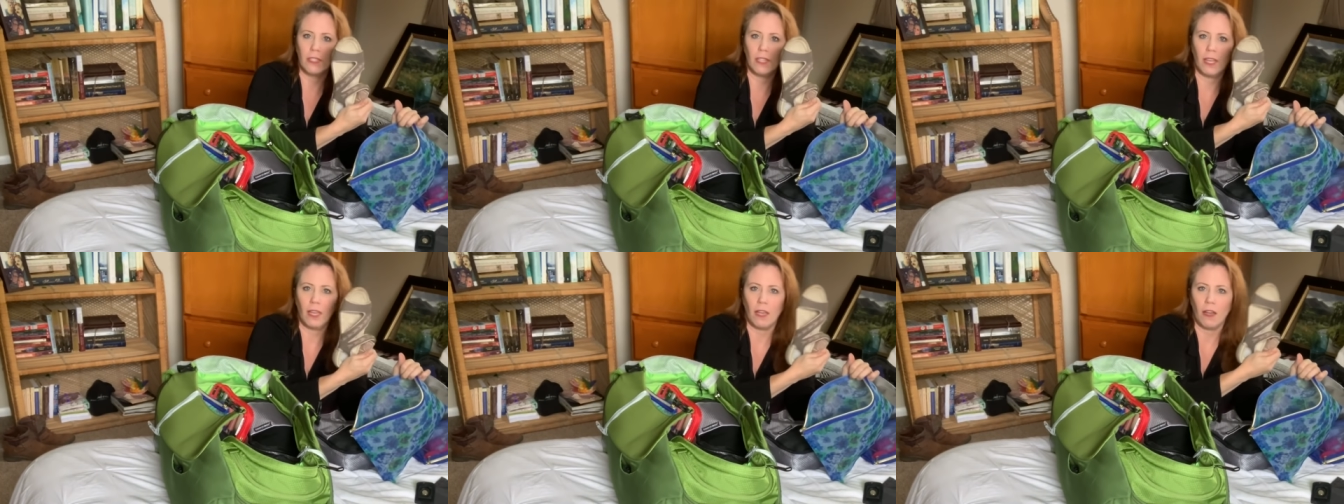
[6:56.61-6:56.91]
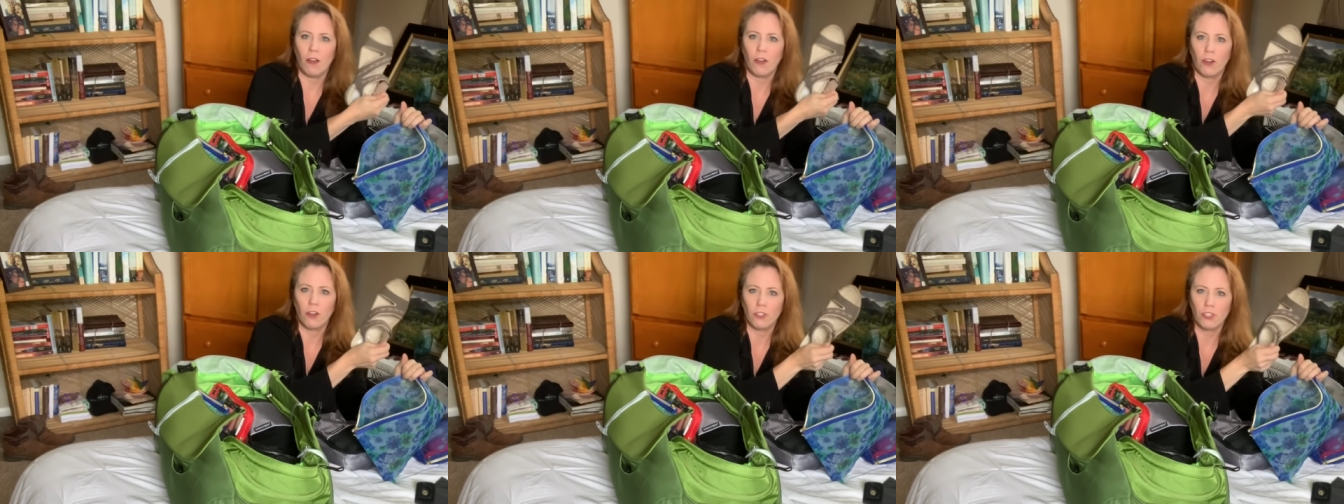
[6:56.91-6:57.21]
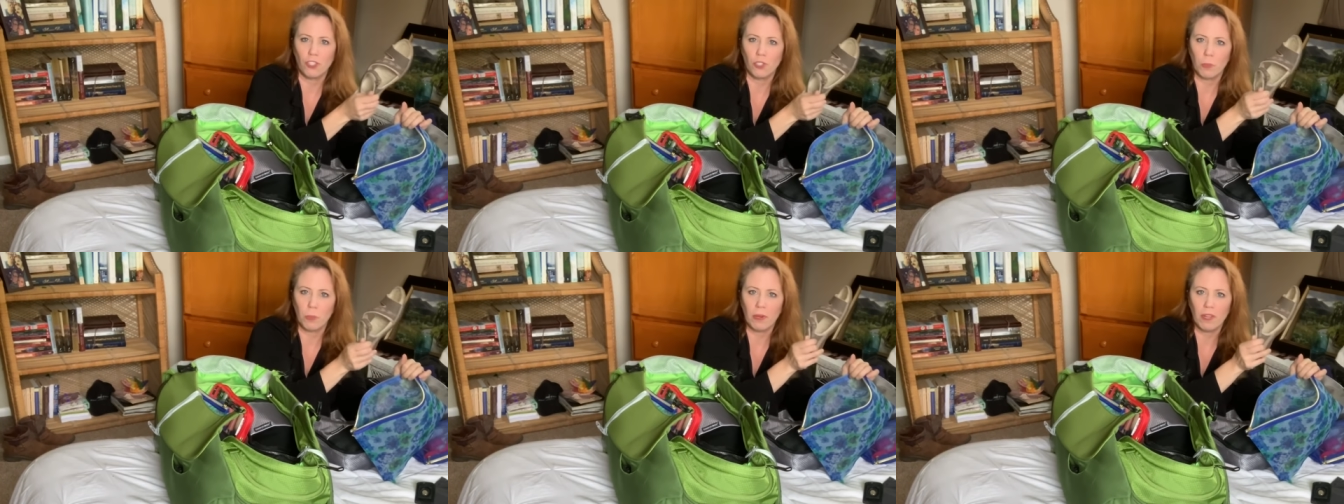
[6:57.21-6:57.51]
They are
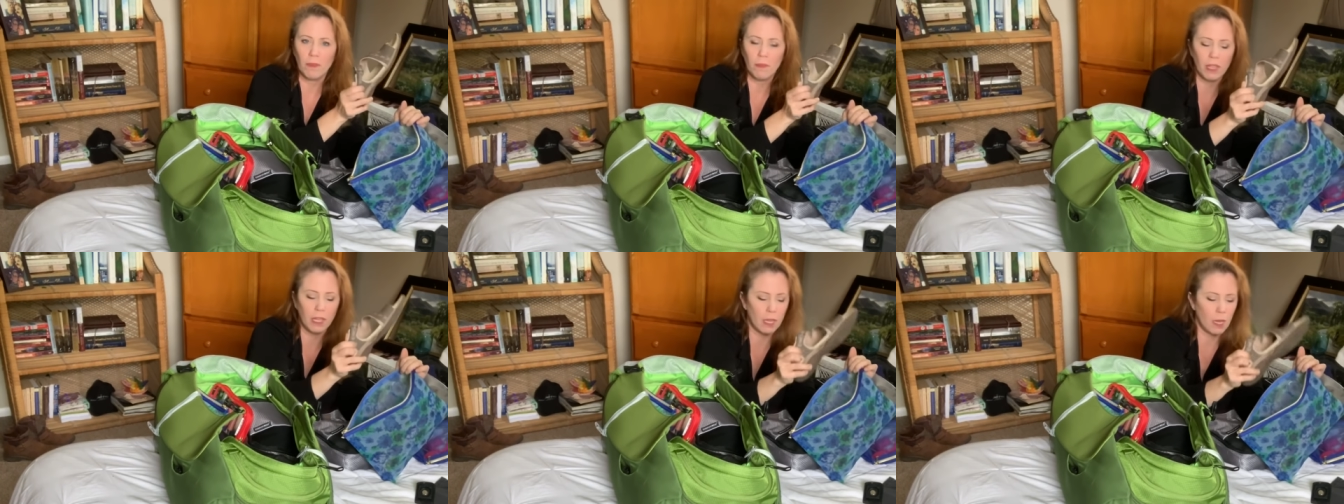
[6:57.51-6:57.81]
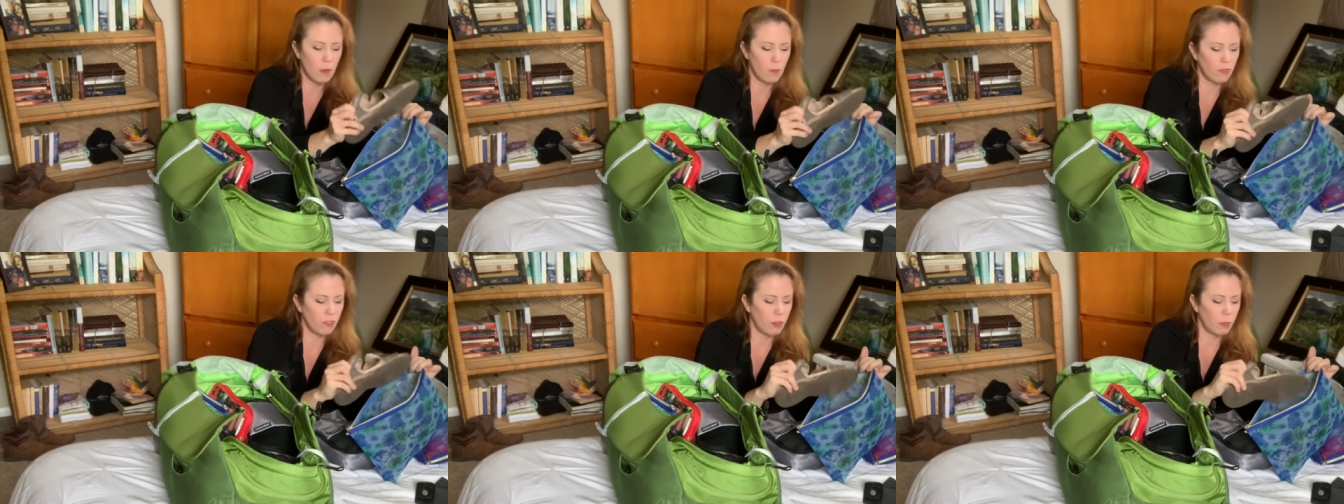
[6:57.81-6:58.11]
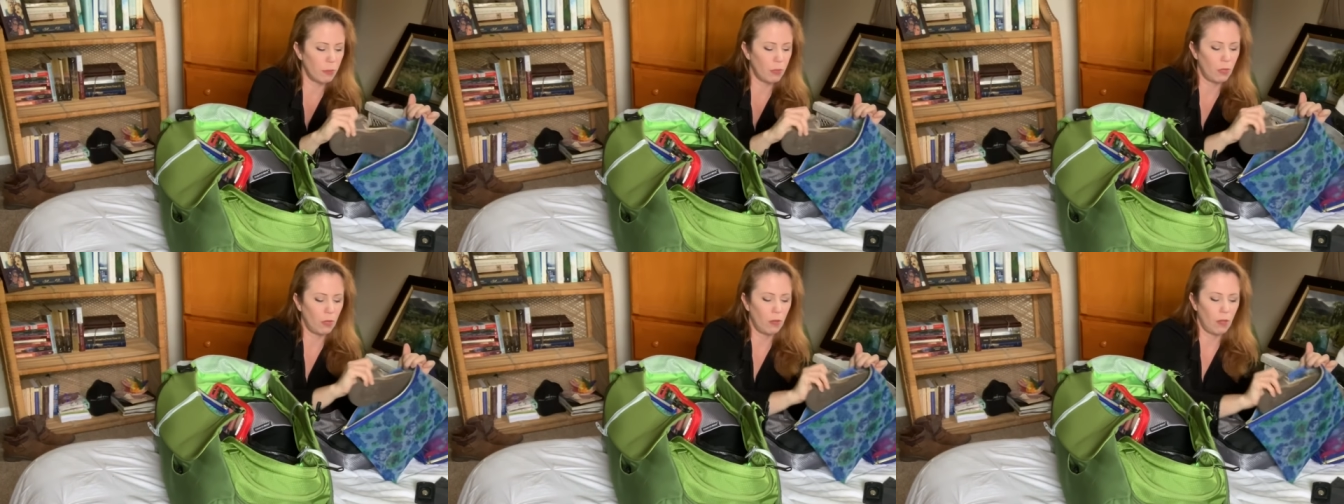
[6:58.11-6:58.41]
supremely
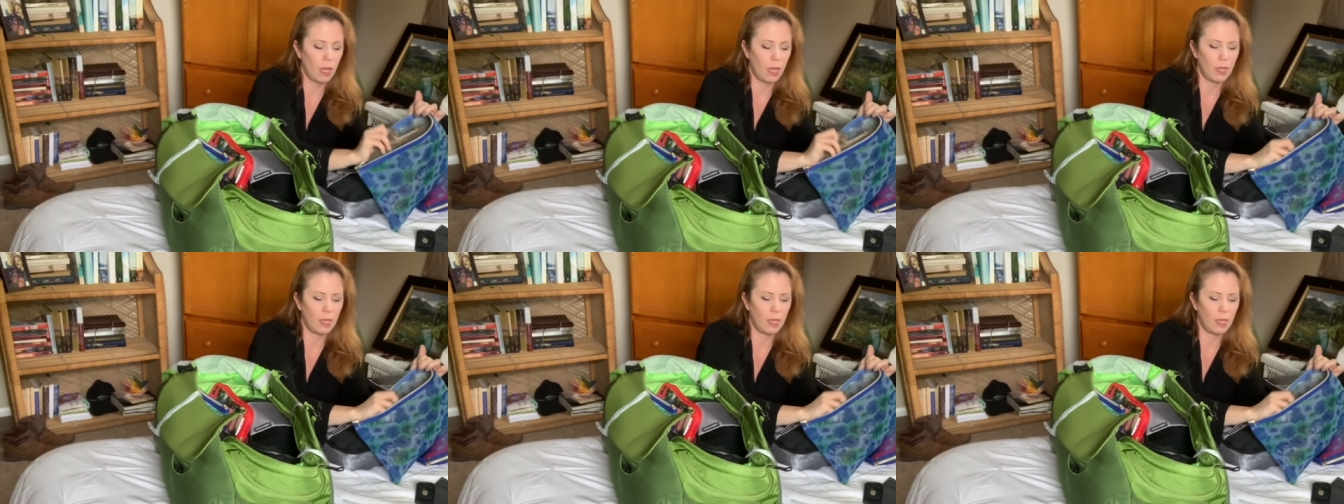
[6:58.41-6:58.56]
comfortable.